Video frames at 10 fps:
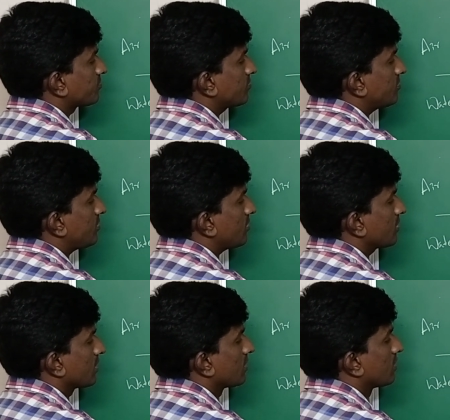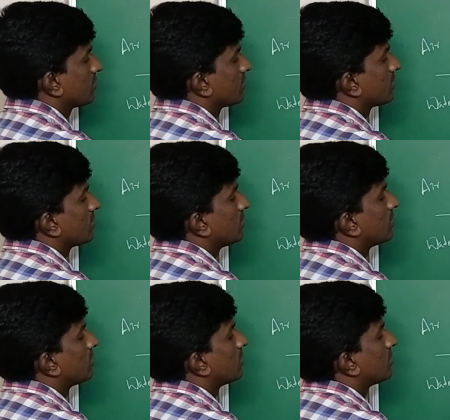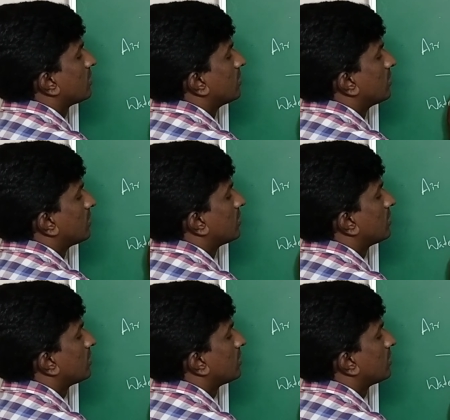(silence)